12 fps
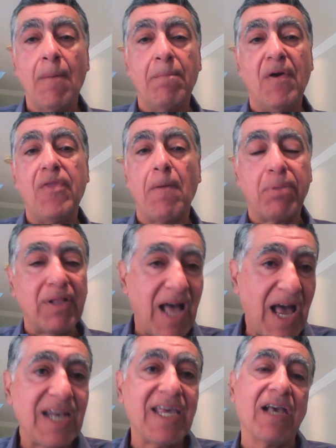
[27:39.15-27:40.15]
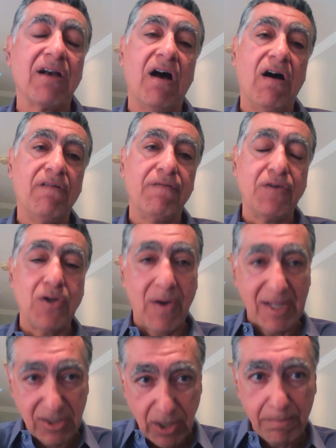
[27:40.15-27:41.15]
But the planning of,
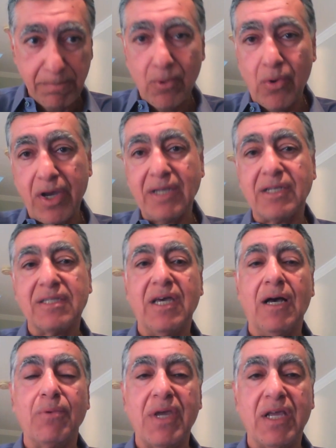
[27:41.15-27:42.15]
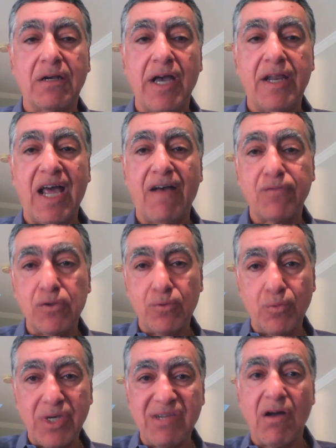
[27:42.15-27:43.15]
at some point, we kind of have to
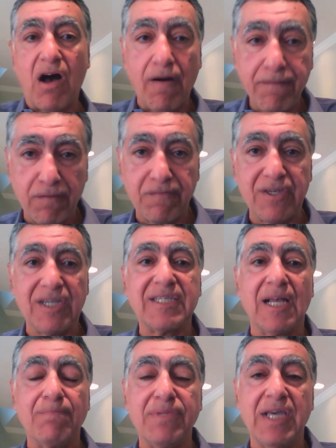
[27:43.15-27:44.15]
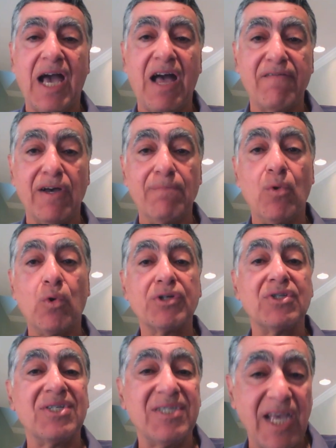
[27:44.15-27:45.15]
wean off of this and have a more
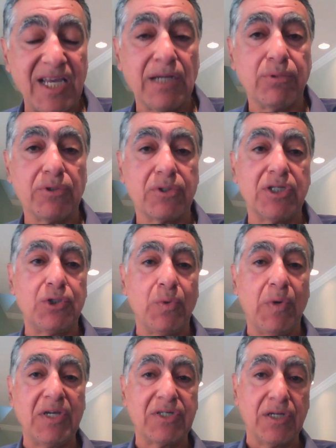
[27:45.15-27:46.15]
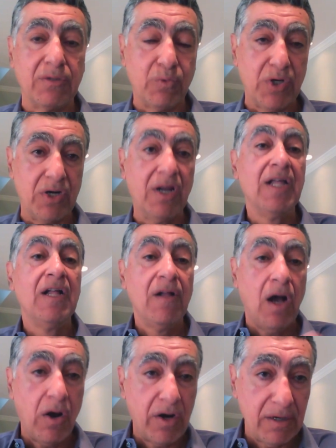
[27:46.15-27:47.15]
sustainable situation where
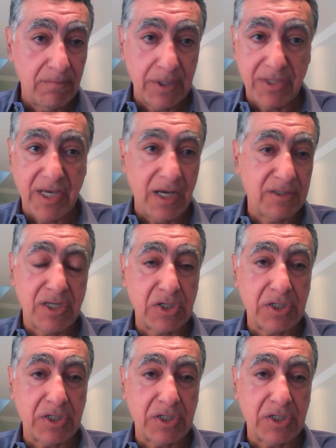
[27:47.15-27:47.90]
the